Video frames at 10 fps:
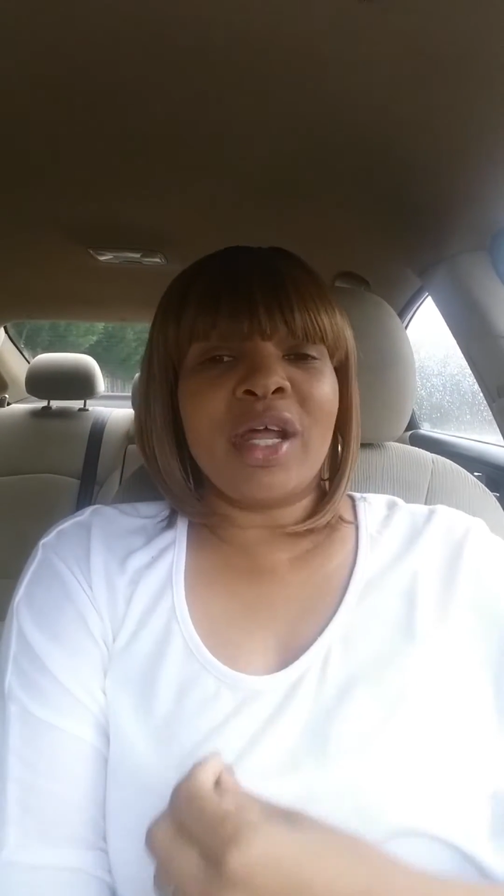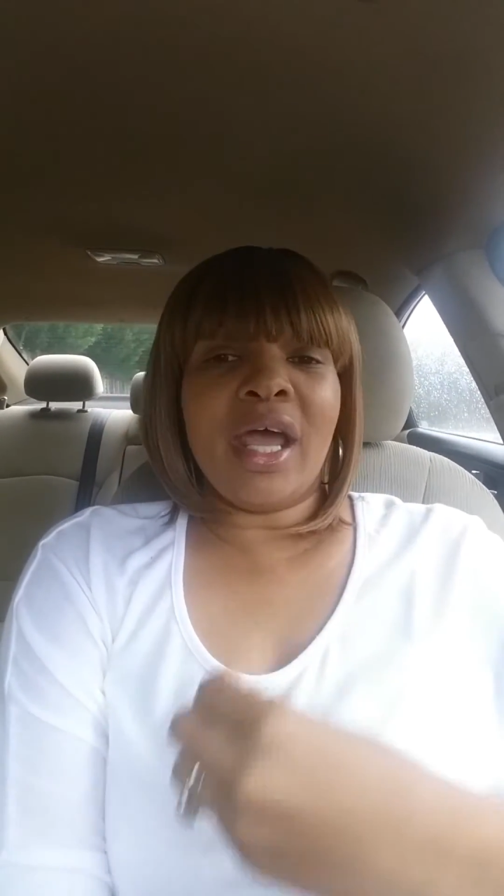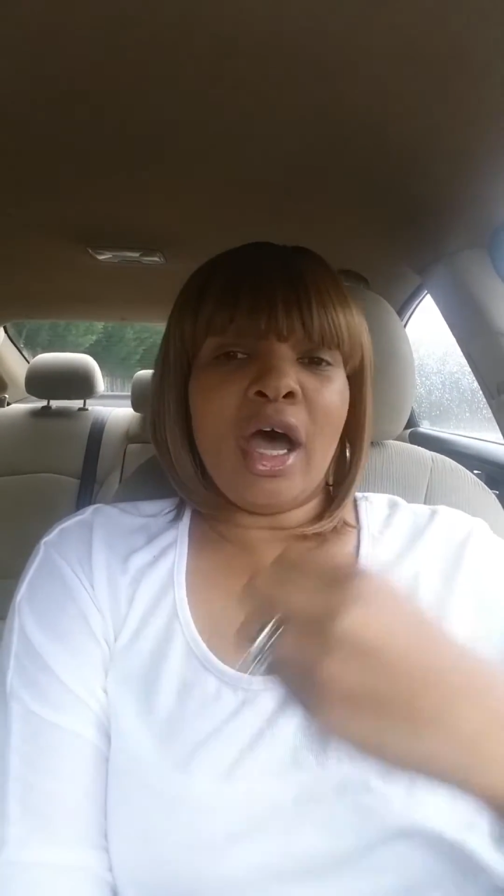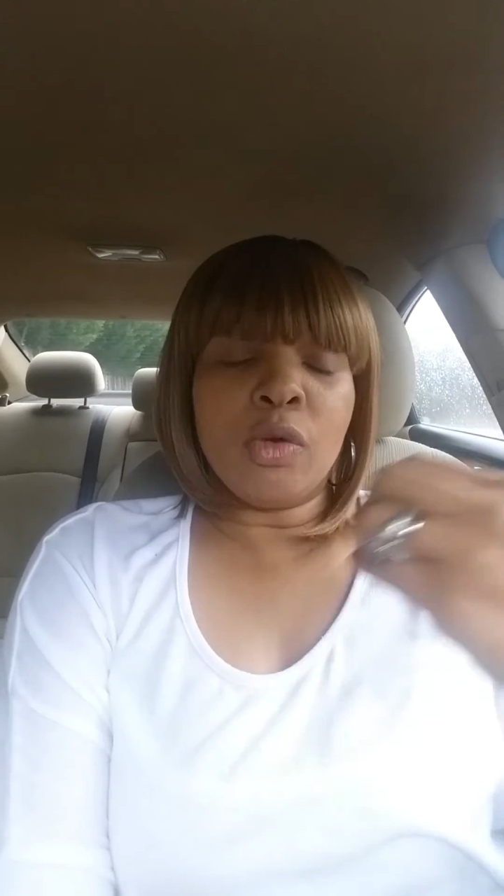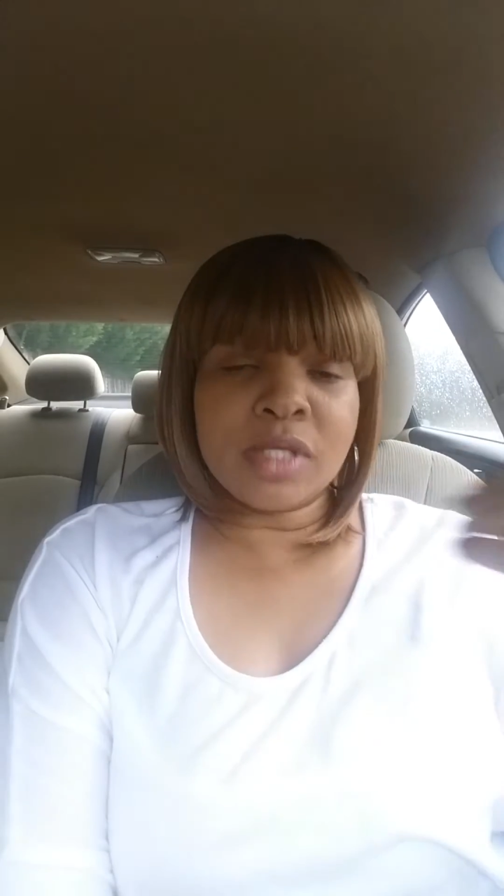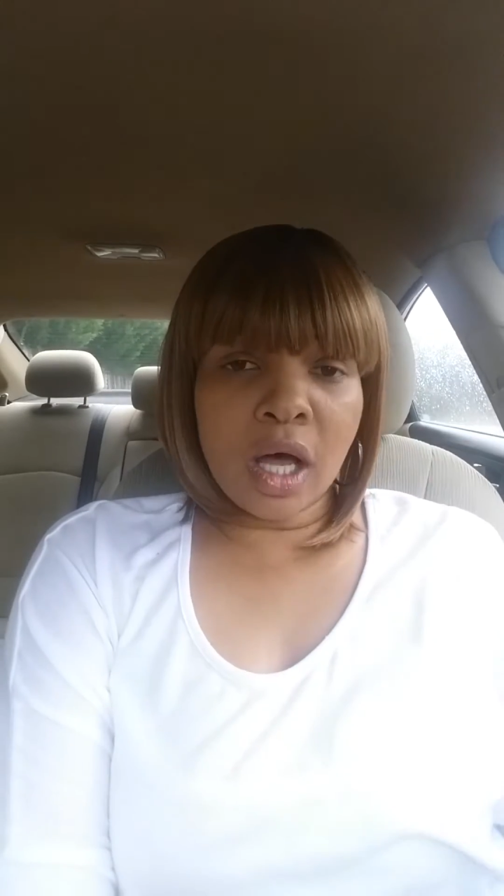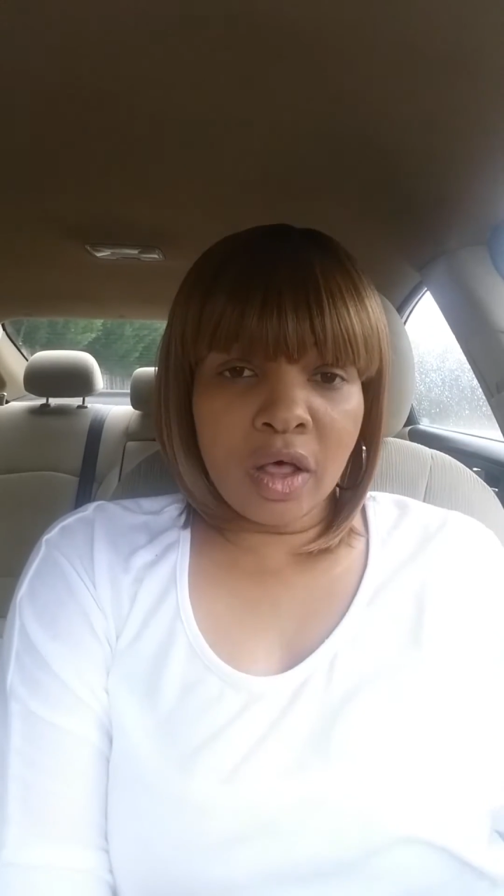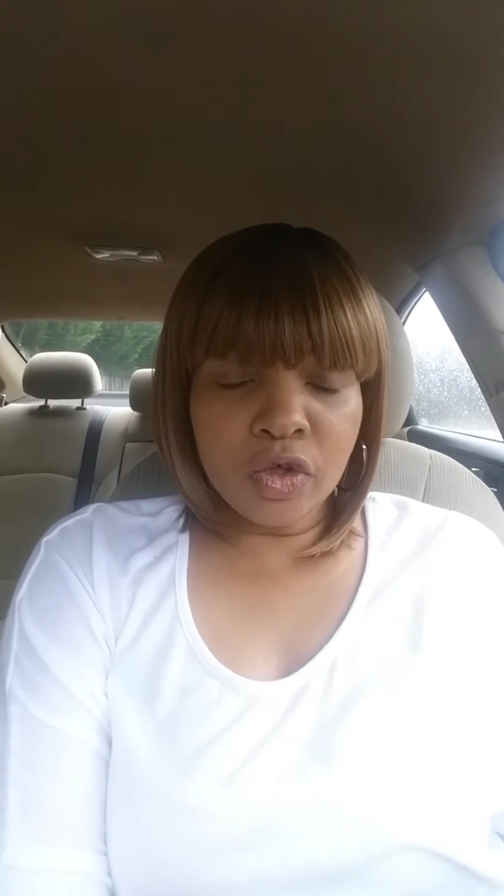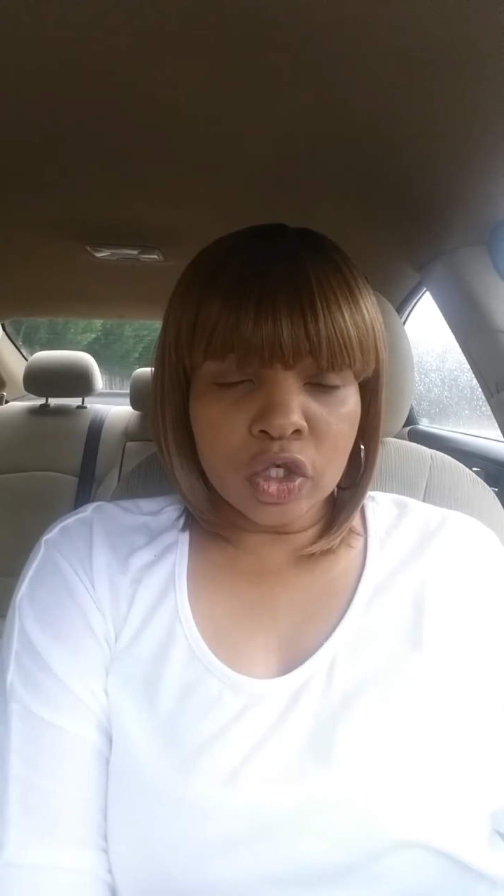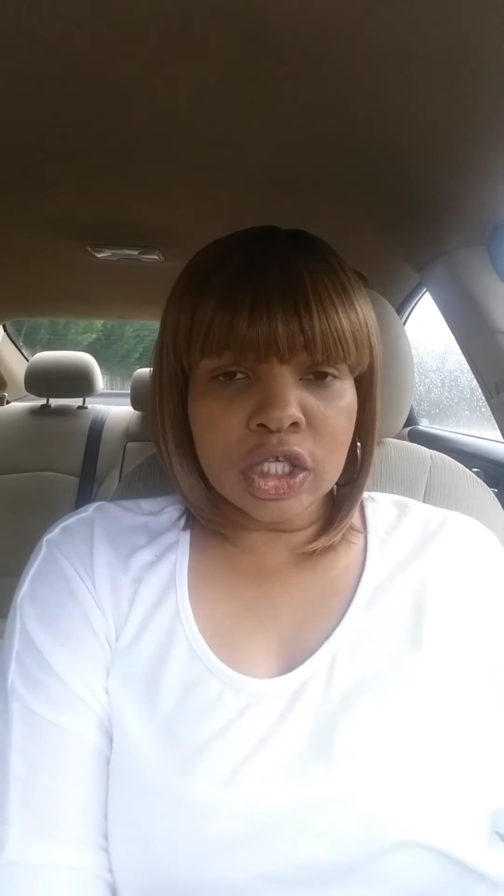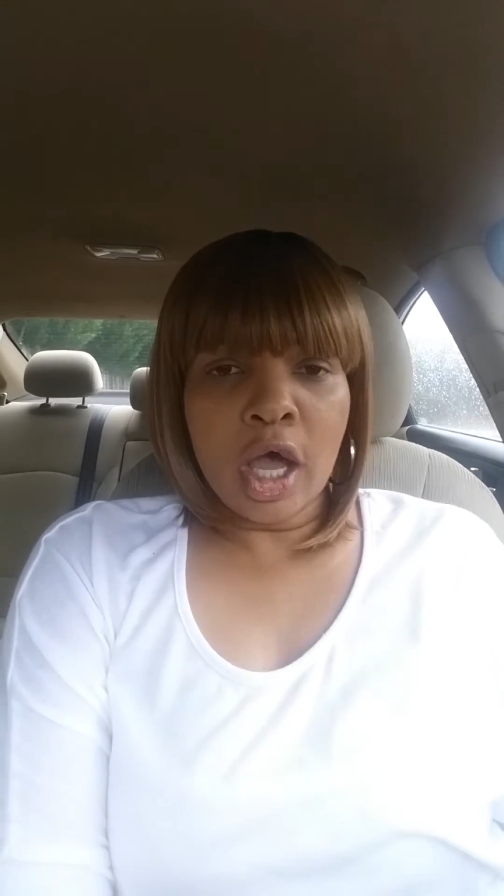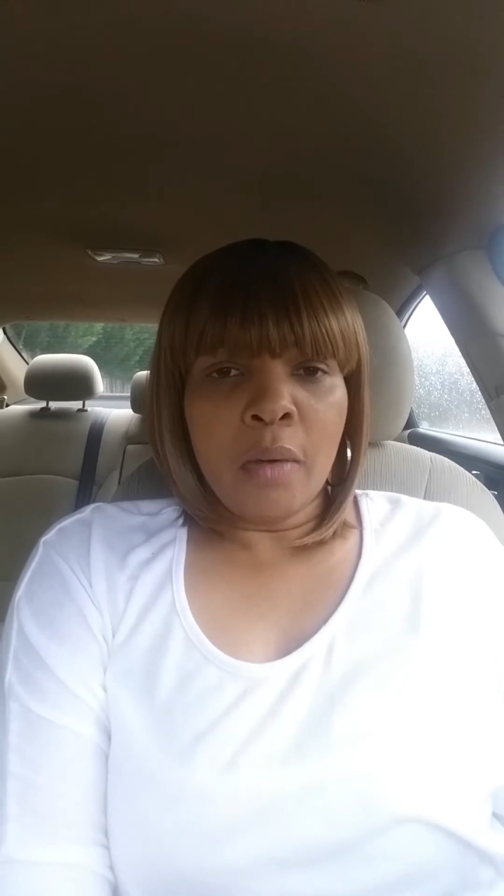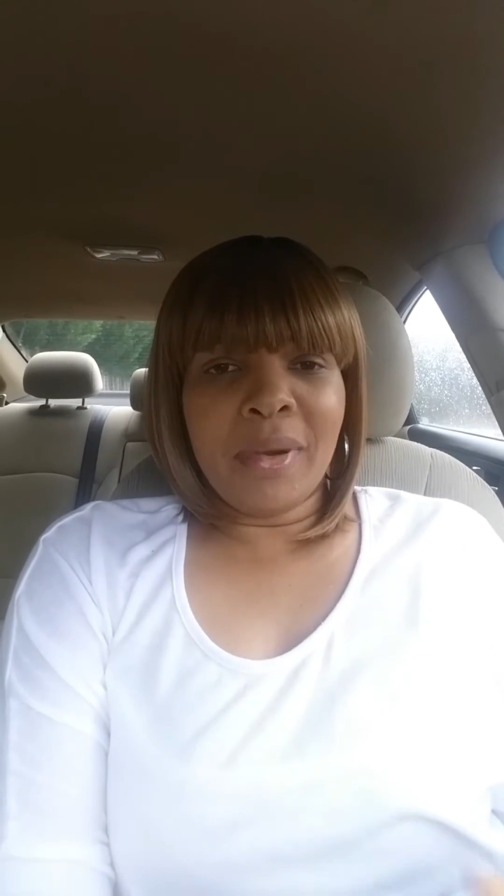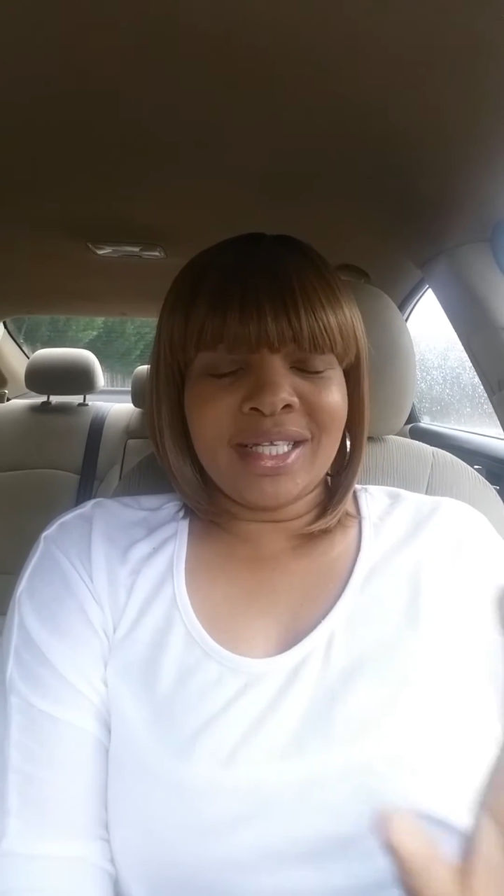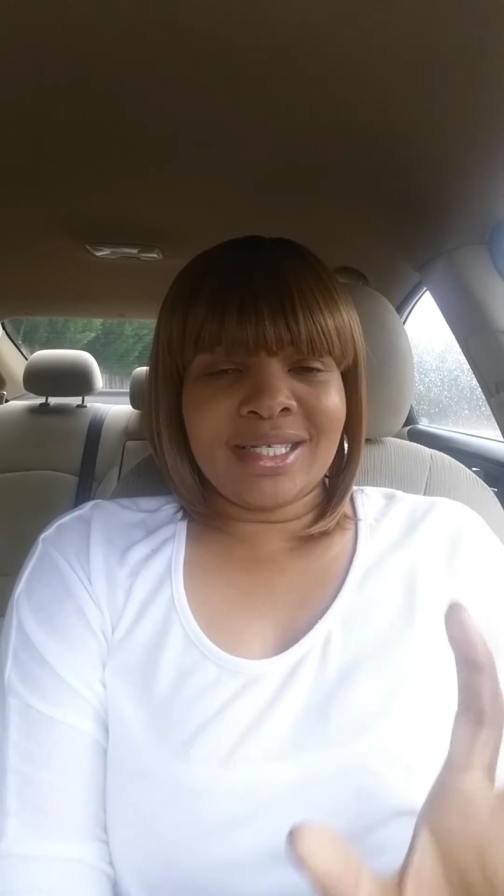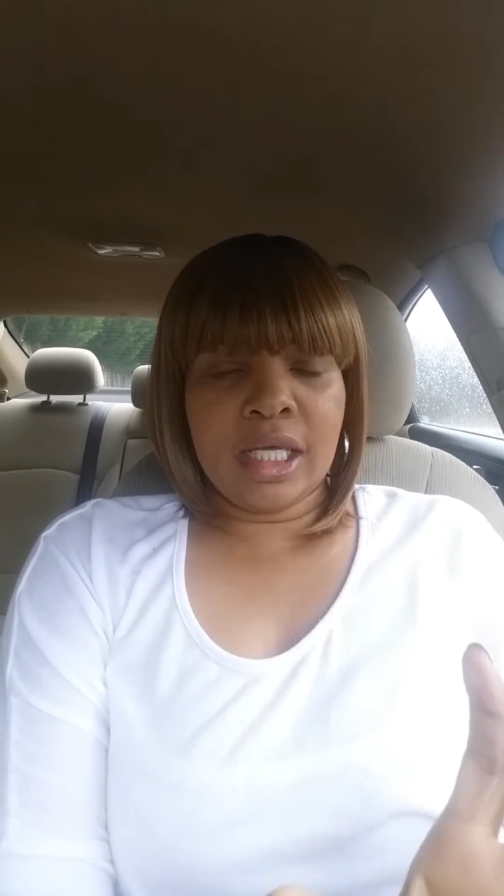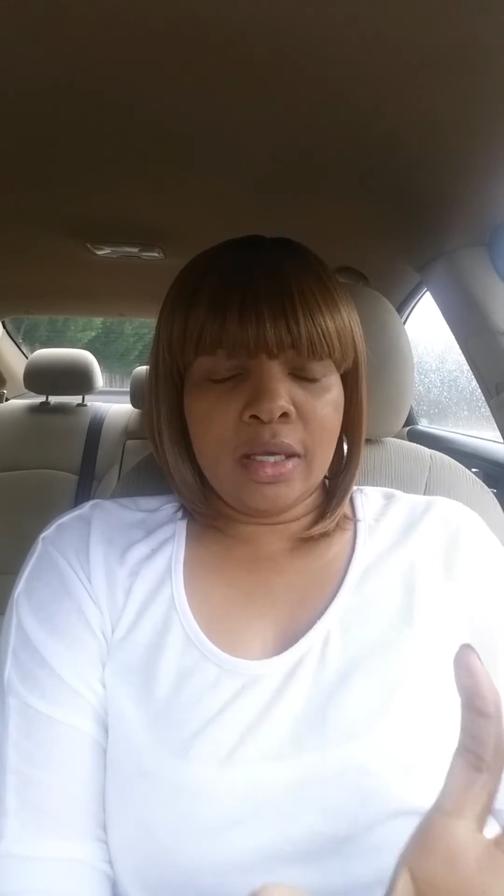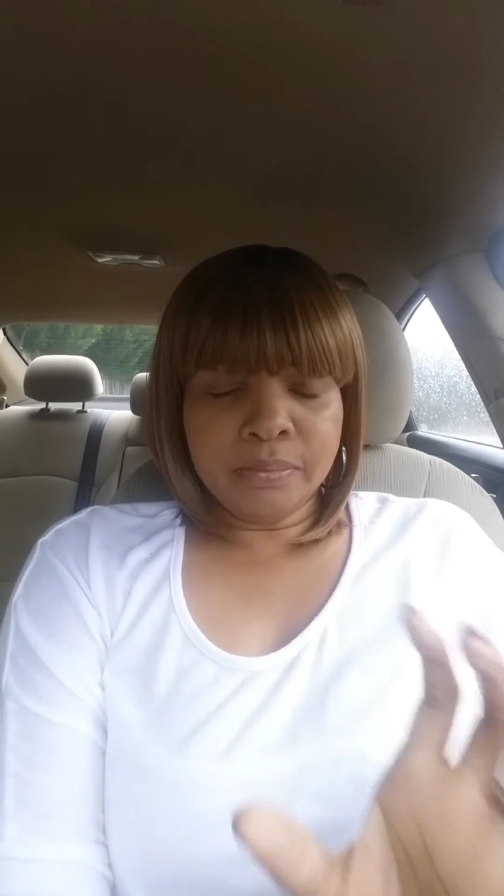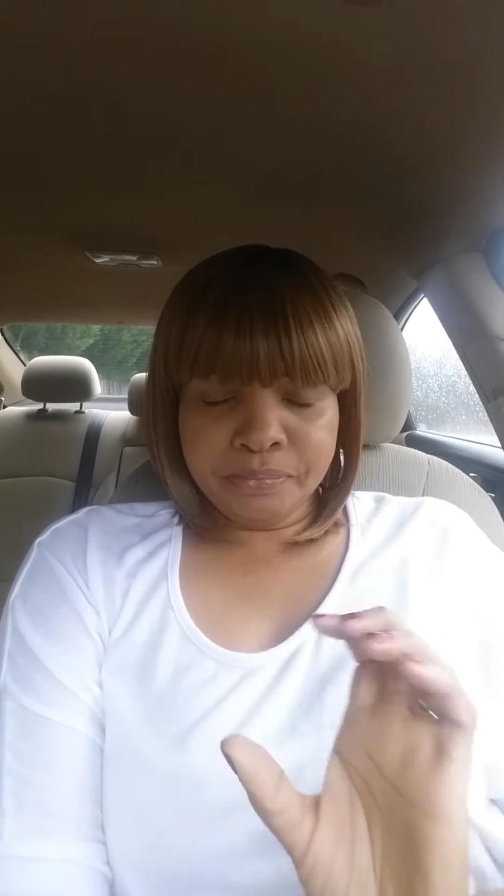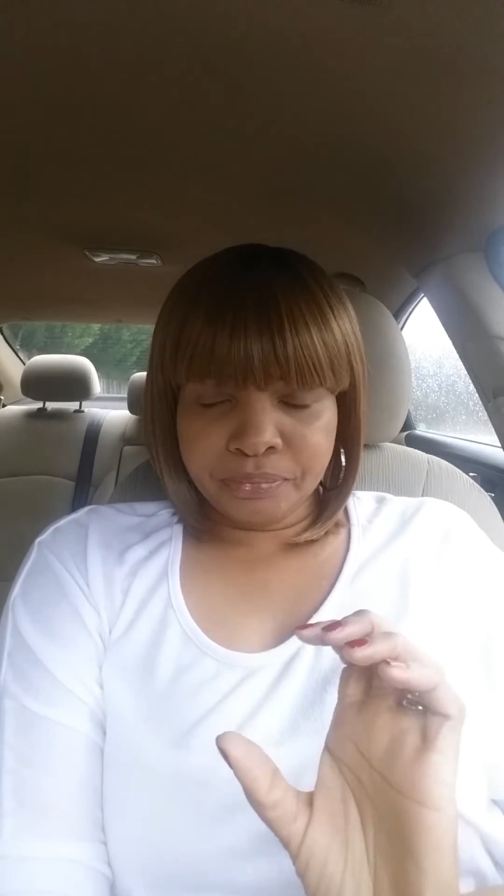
but it helps others. But see,